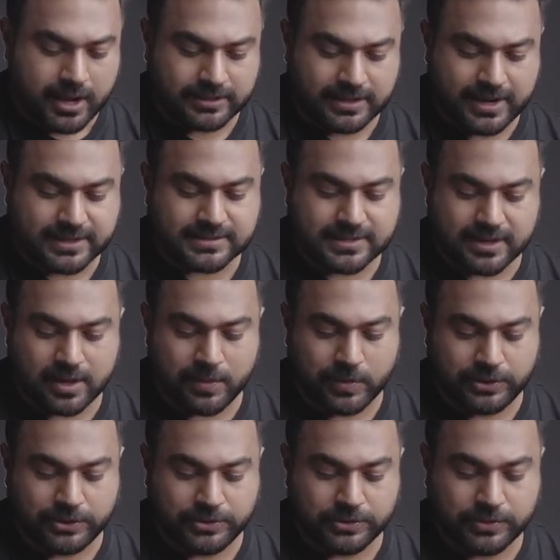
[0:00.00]
And the next thing I
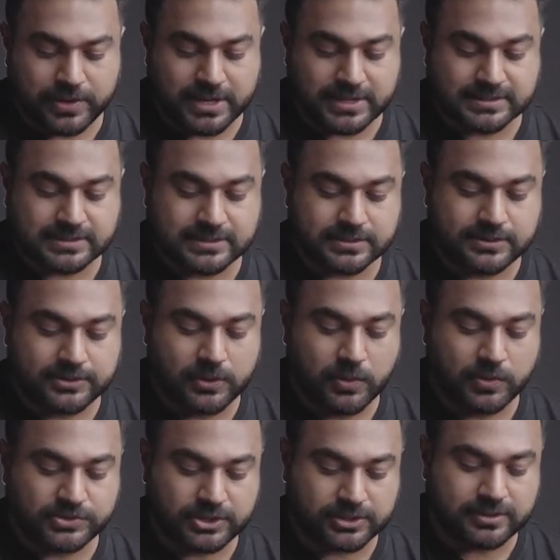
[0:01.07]
want to do is
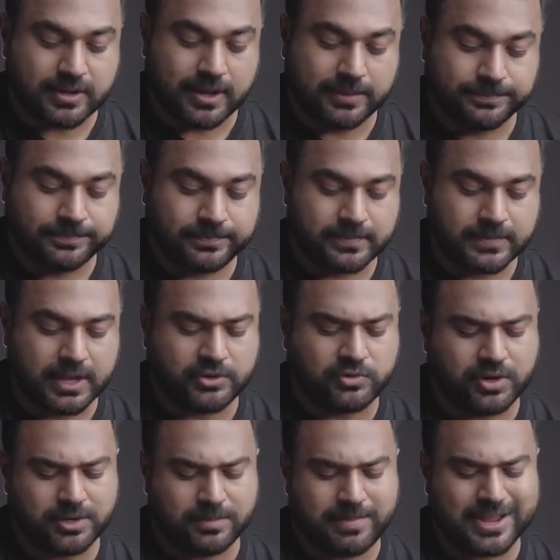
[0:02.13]
close your thumb and
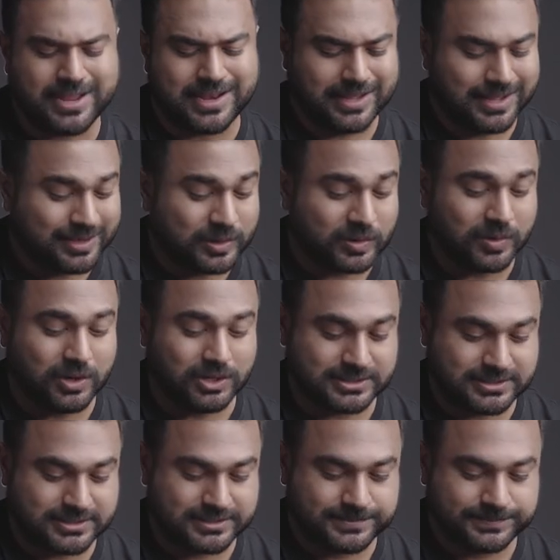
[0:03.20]
try to make it like a
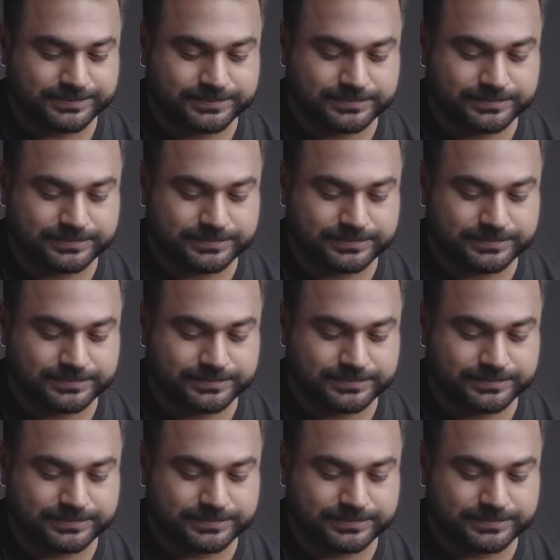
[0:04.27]
cross.